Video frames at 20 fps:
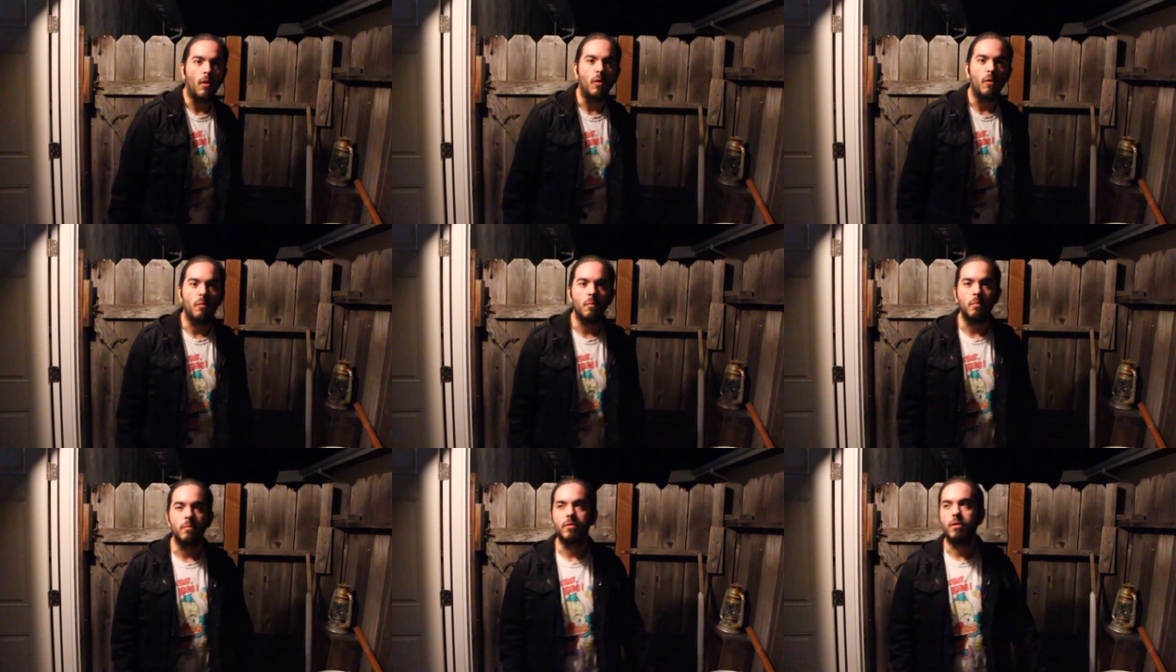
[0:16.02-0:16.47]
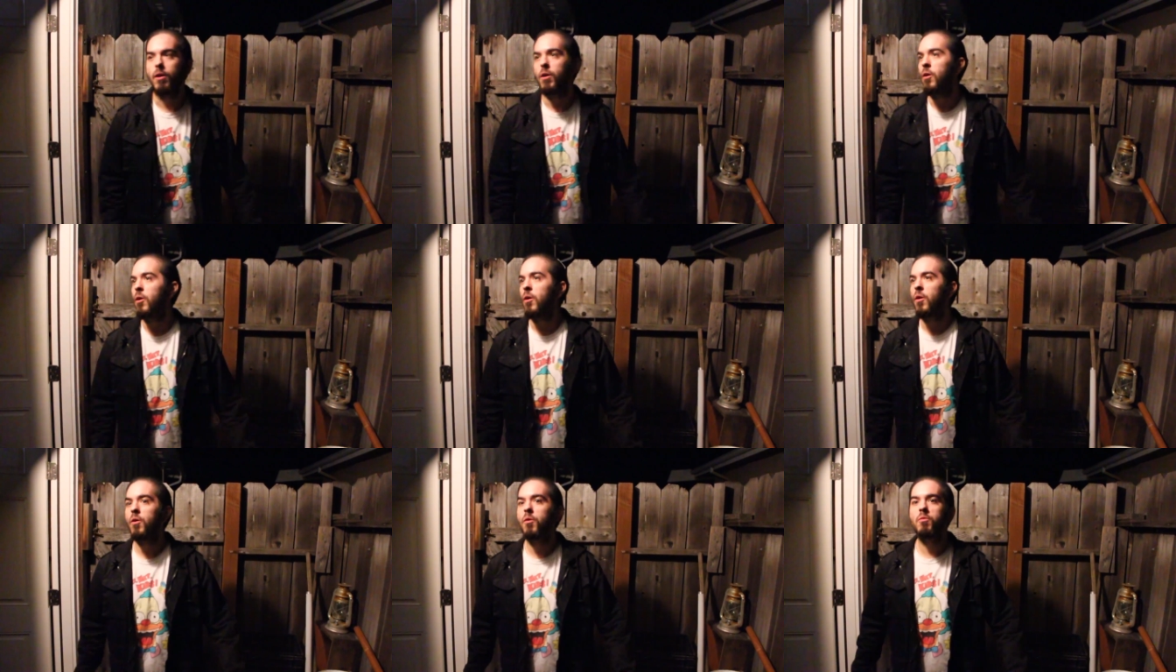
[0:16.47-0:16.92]
Um,
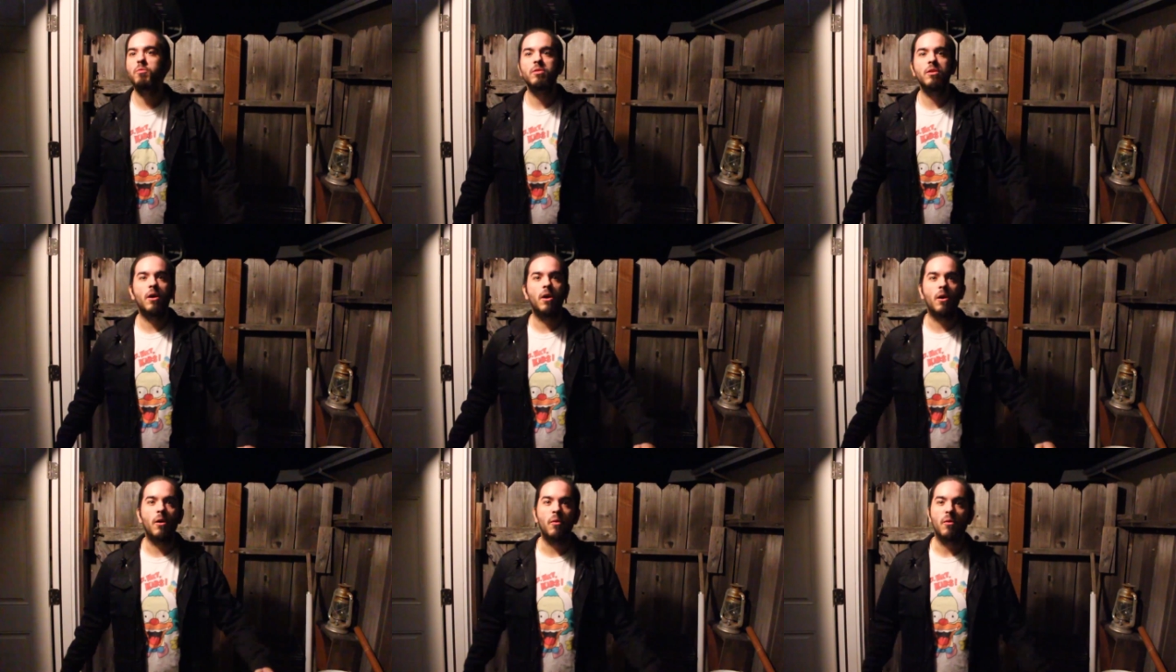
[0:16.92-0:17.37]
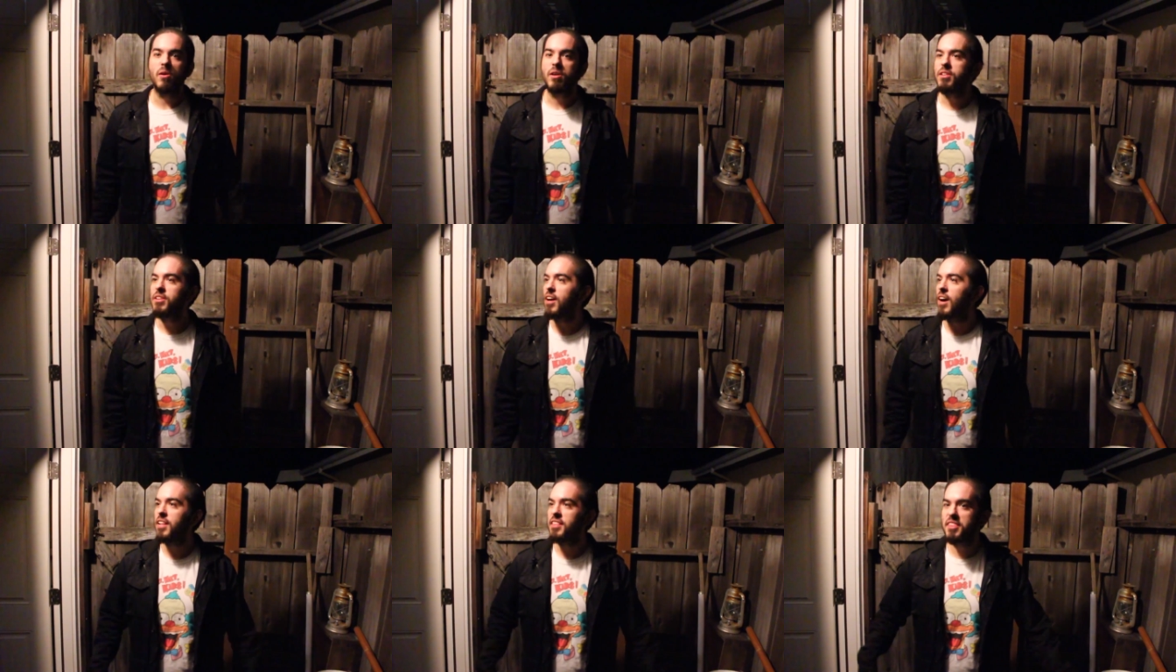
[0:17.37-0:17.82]
oh no,
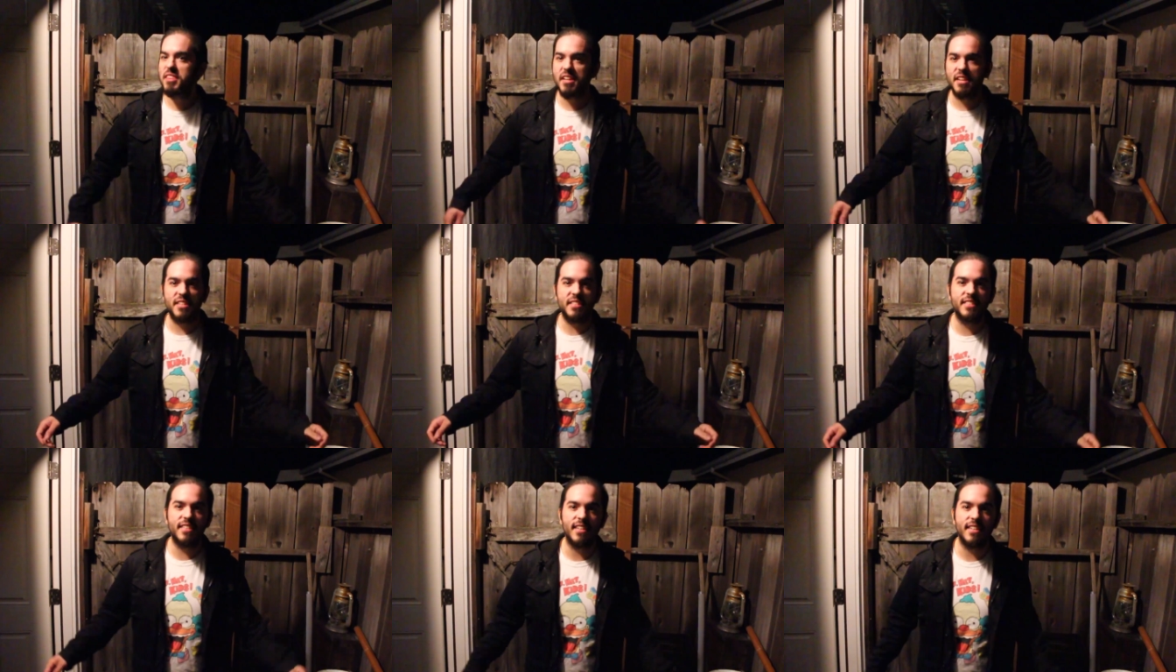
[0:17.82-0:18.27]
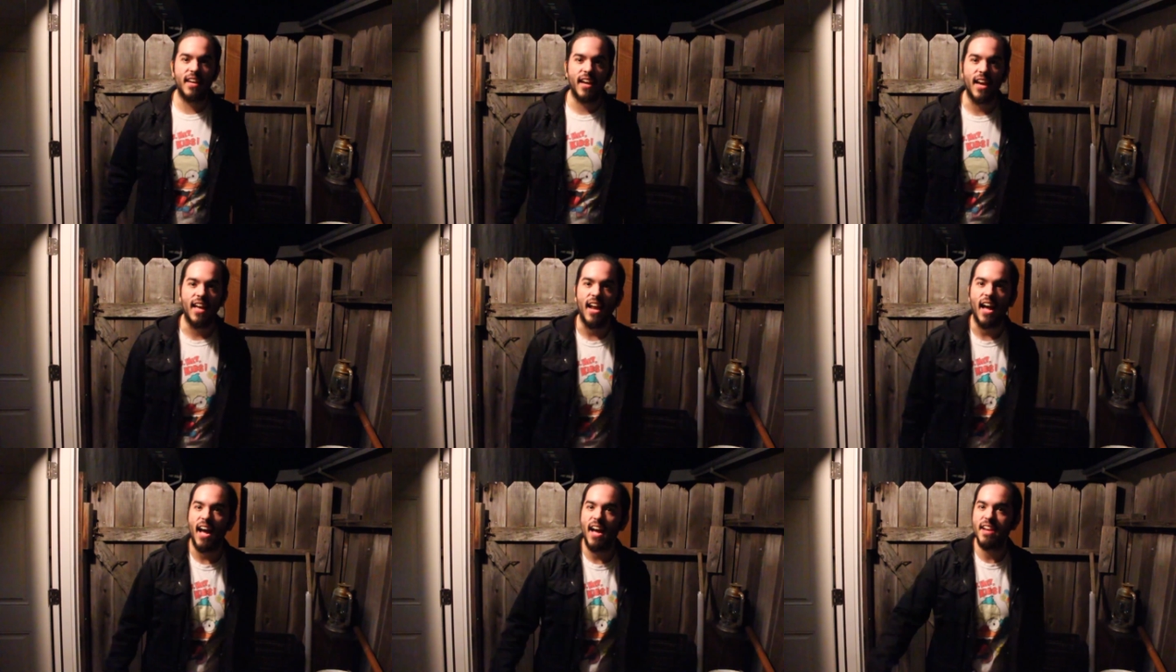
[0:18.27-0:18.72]
not this
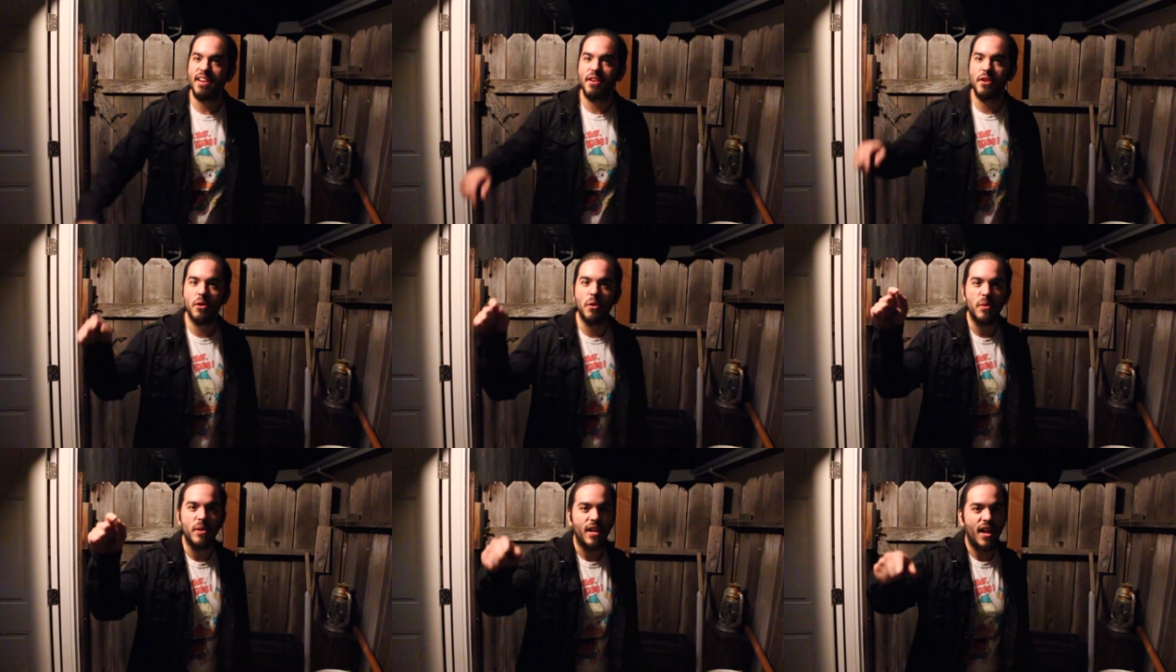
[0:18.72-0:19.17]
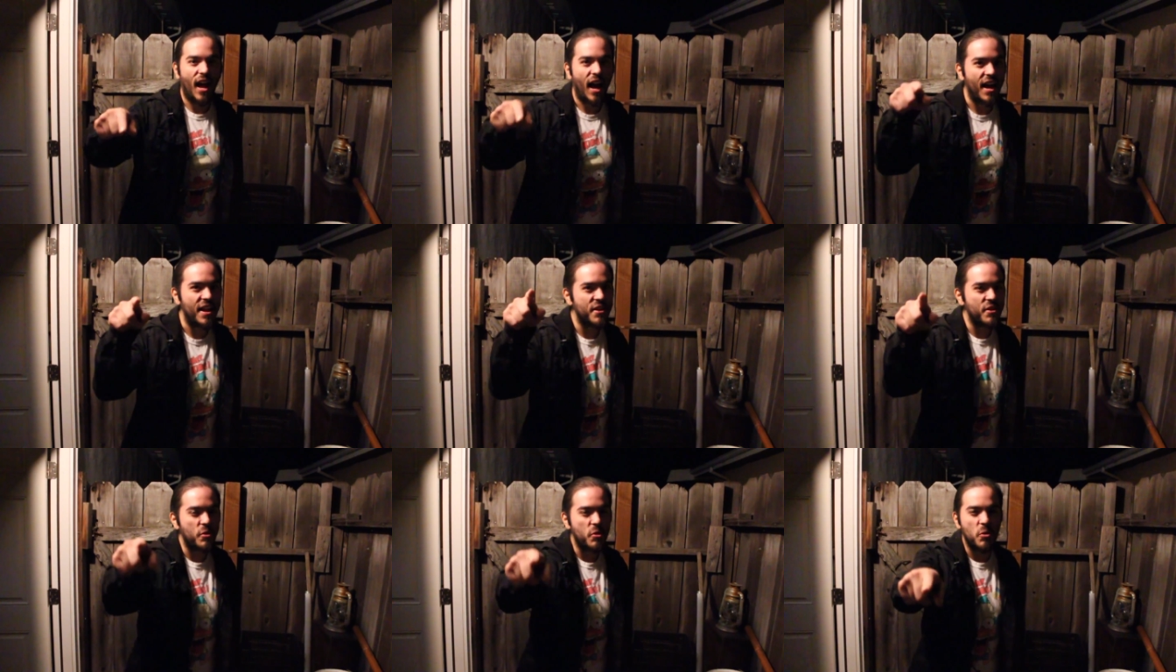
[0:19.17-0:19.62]
again. I knew it.
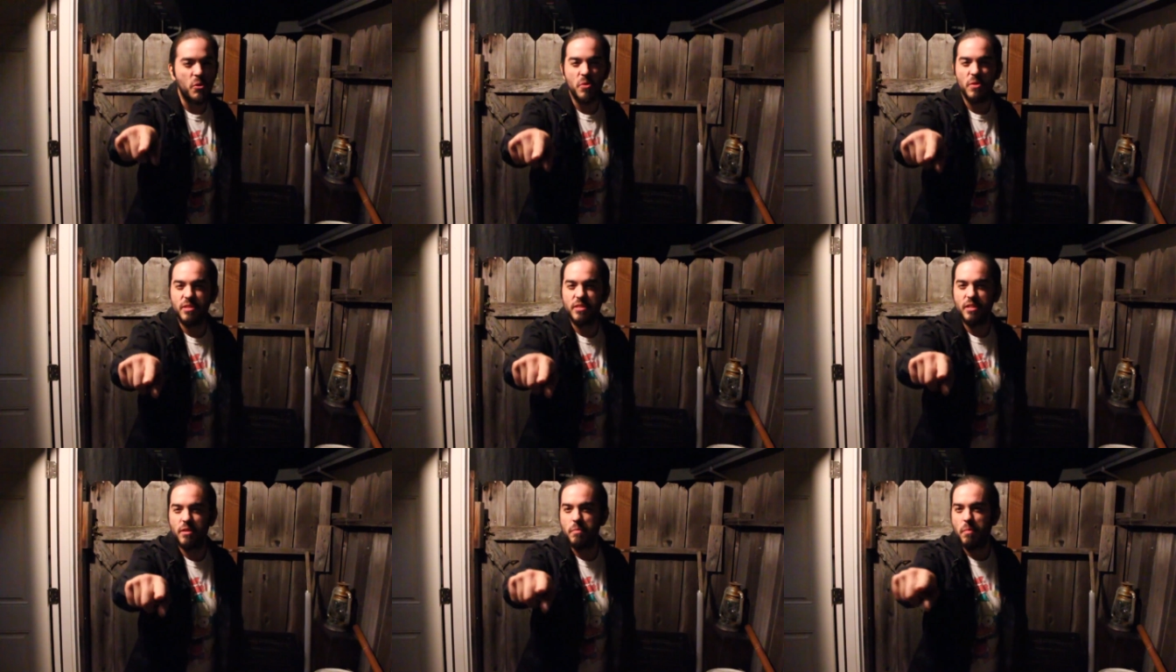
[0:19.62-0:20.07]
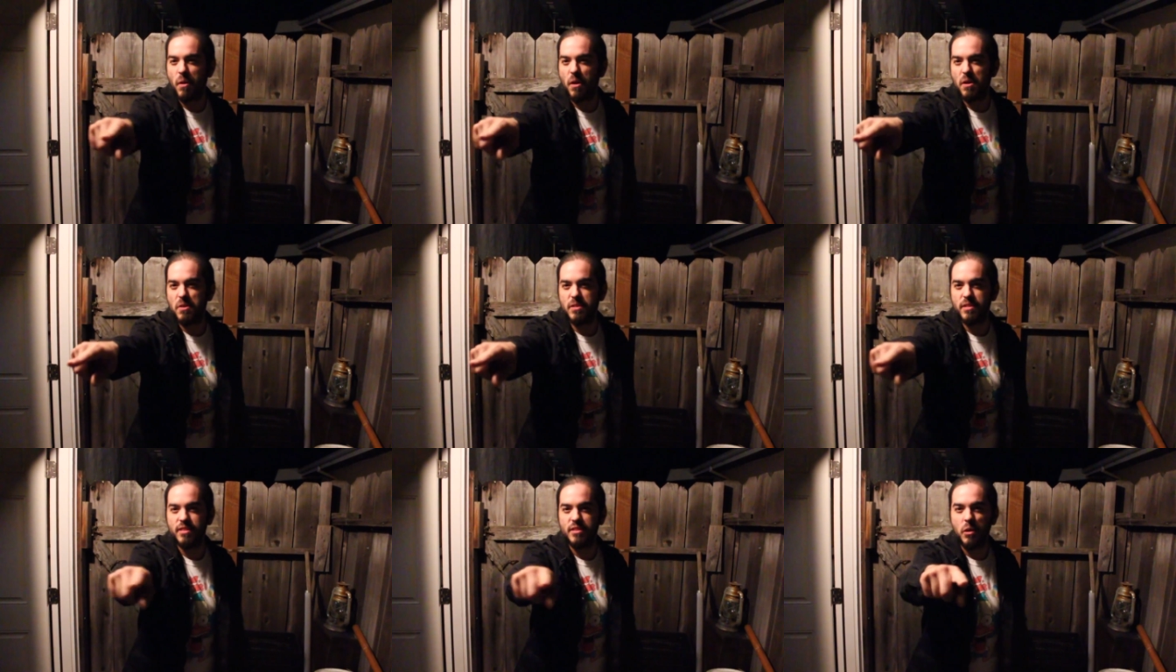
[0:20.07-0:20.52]
I knew it was you
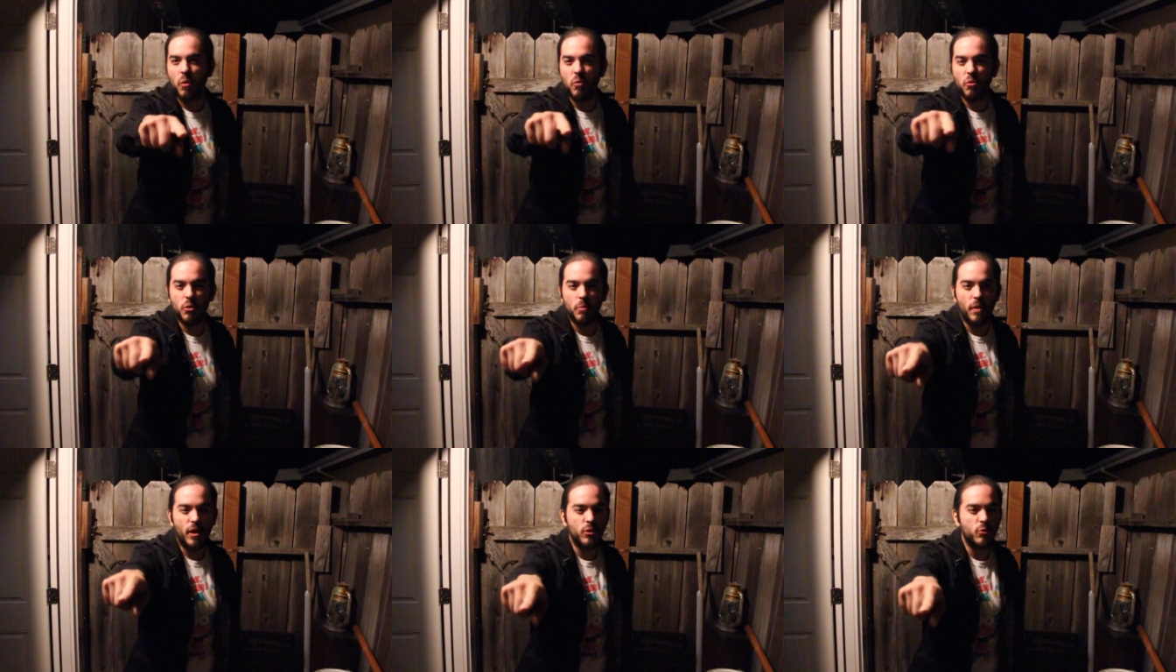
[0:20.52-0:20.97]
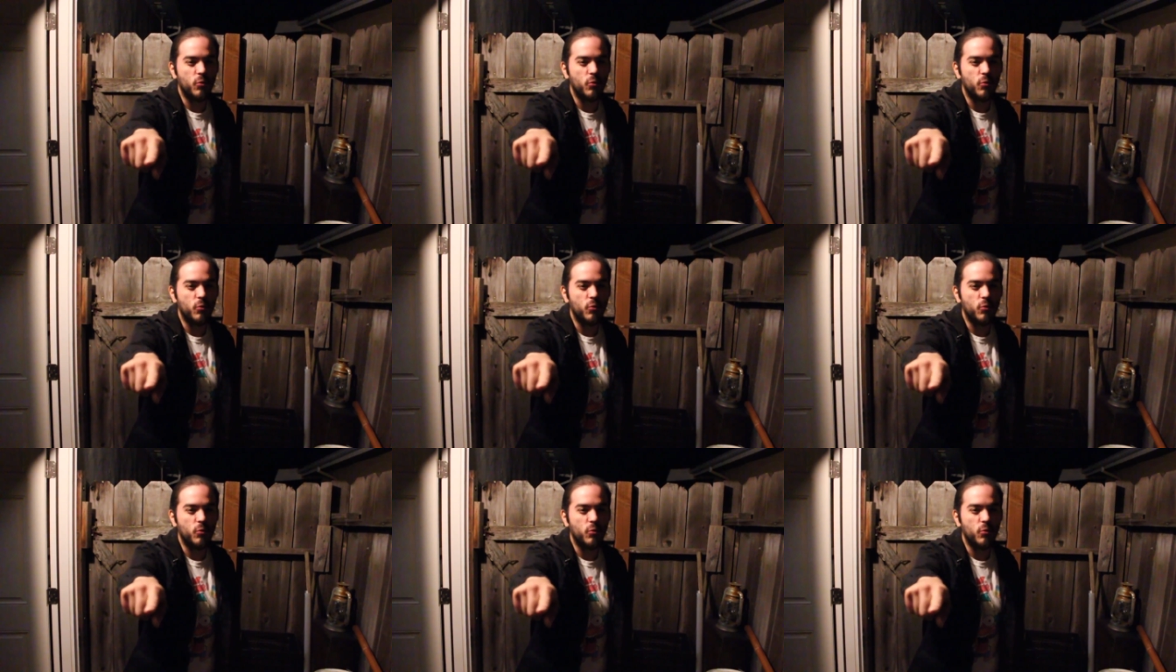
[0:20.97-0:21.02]
Martians going through my